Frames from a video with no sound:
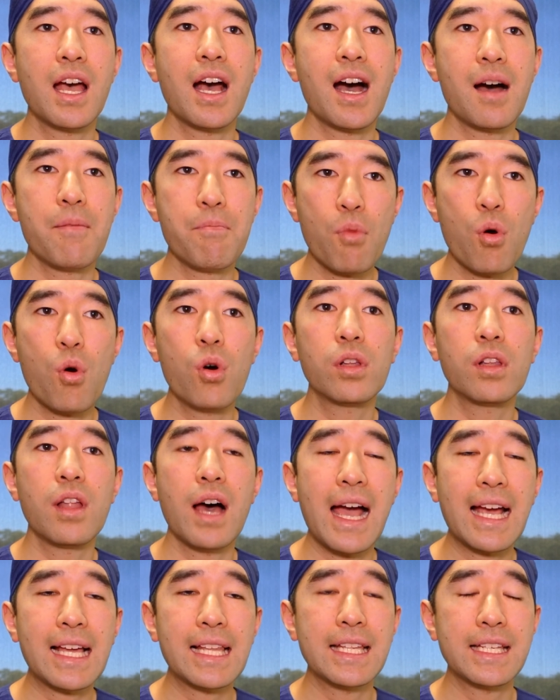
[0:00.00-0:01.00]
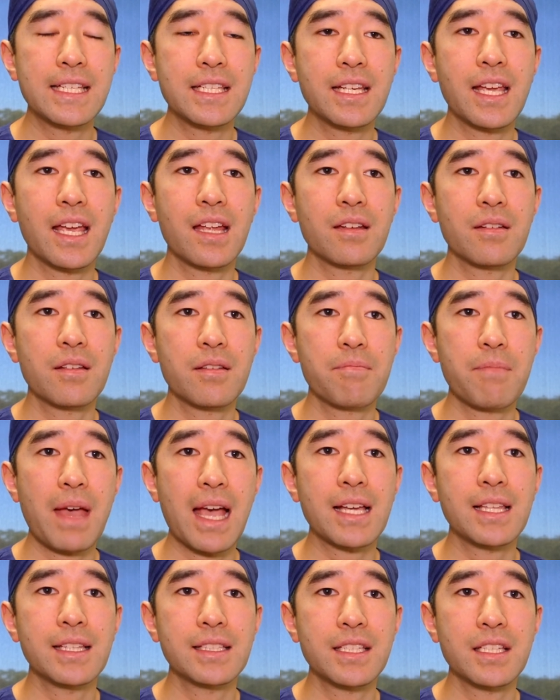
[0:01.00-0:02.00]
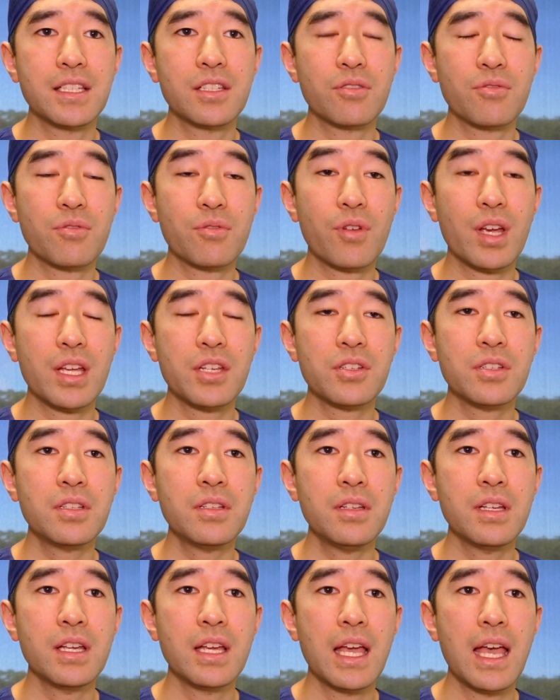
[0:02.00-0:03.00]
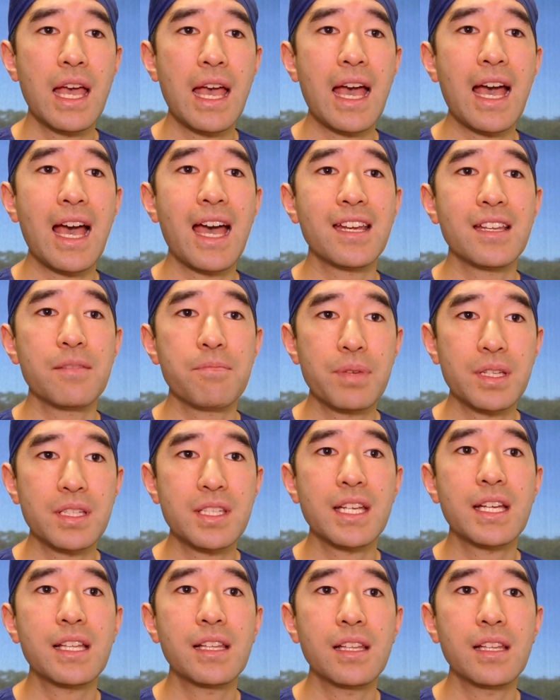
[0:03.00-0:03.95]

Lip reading: are more likely to get macular degeneration, and in particular